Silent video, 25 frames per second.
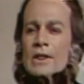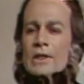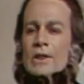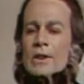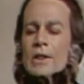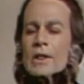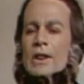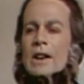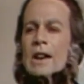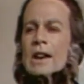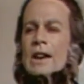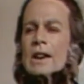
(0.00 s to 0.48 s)

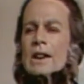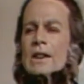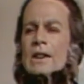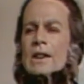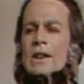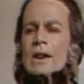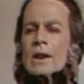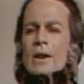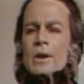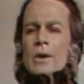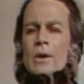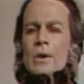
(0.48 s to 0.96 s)
so that I could
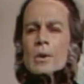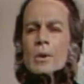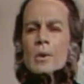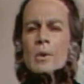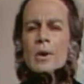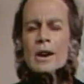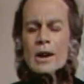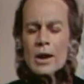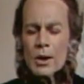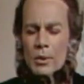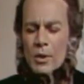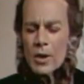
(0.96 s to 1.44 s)
tell
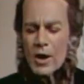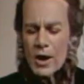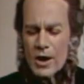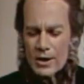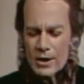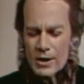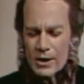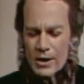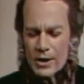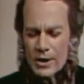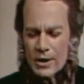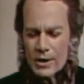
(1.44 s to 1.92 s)
what I
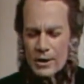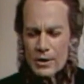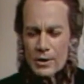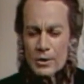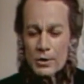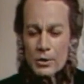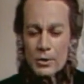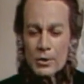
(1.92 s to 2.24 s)
walk on,